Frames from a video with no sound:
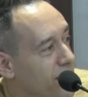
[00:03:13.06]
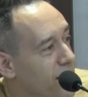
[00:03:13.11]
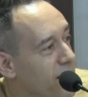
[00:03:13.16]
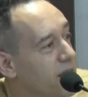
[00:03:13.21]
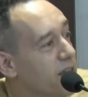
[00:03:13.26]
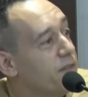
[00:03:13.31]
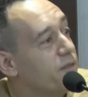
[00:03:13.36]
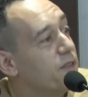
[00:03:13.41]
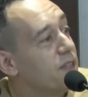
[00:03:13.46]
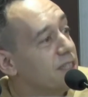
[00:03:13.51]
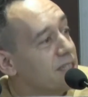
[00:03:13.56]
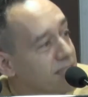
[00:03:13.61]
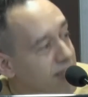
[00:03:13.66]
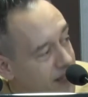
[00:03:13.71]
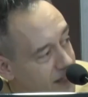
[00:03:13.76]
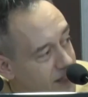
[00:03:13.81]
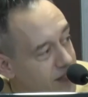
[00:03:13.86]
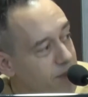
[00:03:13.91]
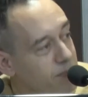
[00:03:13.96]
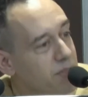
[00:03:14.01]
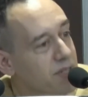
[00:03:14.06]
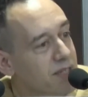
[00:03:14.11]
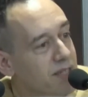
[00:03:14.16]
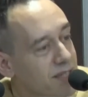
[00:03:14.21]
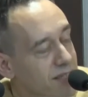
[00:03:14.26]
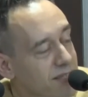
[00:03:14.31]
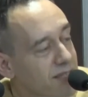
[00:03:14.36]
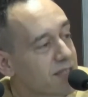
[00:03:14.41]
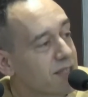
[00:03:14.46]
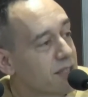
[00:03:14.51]
If the sentiment
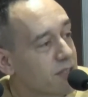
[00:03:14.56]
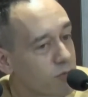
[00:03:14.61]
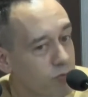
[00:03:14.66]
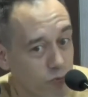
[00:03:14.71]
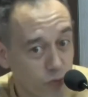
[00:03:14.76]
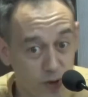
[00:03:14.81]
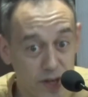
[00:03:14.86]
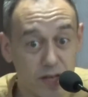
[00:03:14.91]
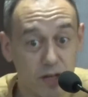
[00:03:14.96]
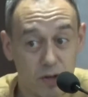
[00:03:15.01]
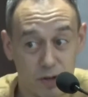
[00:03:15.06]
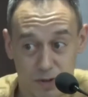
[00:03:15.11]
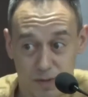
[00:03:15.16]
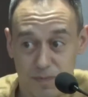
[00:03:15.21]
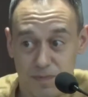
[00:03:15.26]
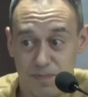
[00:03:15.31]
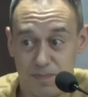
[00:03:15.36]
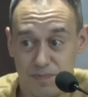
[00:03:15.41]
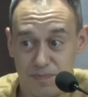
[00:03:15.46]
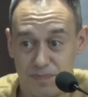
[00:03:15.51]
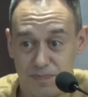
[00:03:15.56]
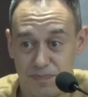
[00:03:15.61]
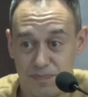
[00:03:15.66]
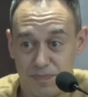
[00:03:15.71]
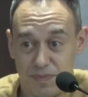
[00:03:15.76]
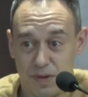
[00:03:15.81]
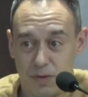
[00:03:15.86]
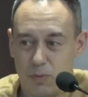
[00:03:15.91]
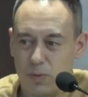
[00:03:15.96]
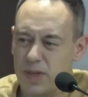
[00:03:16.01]
isn't real,
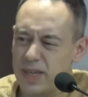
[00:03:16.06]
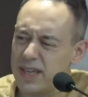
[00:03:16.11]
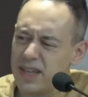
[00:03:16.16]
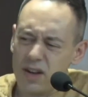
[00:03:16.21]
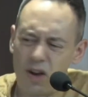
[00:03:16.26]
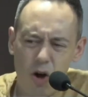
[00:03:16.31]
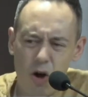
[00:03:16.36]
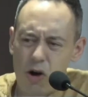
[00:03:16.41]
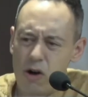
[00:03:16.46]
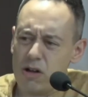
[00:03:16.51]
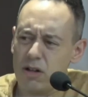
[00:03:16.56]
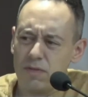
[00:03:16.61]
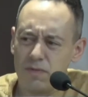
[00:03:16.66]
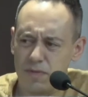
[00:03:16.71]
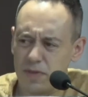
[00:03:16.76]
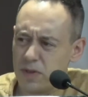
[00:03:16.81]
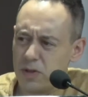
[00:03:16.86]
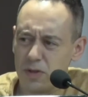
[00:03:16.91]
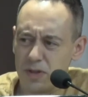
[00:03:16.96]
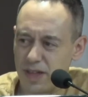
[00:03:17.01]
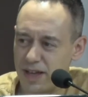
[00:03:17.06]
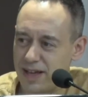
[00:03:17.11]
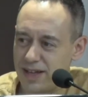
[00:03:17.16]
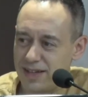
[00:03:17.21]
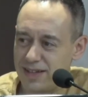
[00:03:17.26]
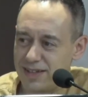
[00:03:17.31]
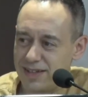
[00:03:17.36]
we can all feel that.